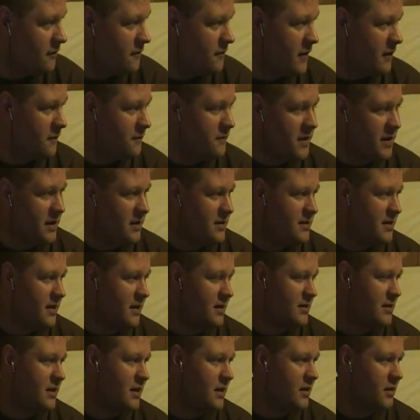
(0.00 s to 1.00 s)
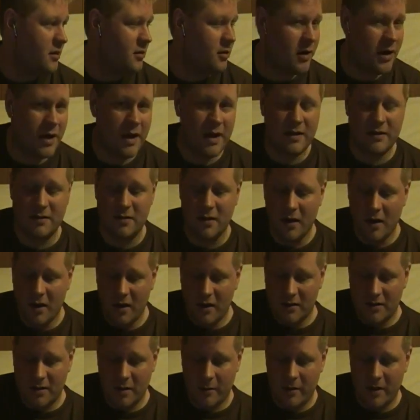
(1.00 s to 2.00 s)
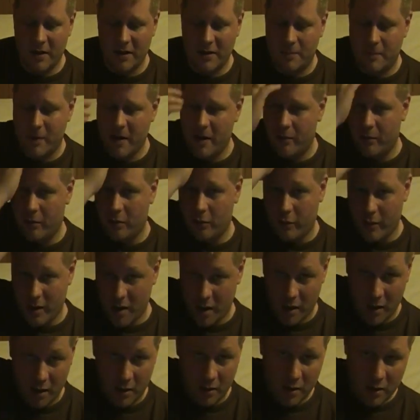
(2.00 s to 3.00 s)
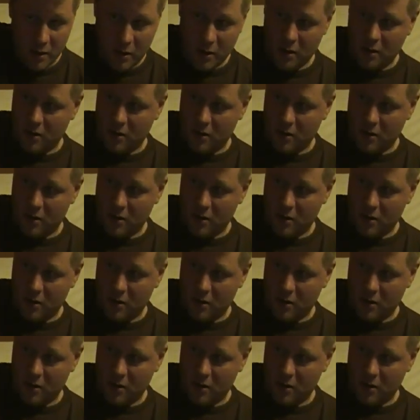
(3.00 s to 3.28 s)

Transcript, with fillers: fifty, sixty degrees. Some of these people are wearing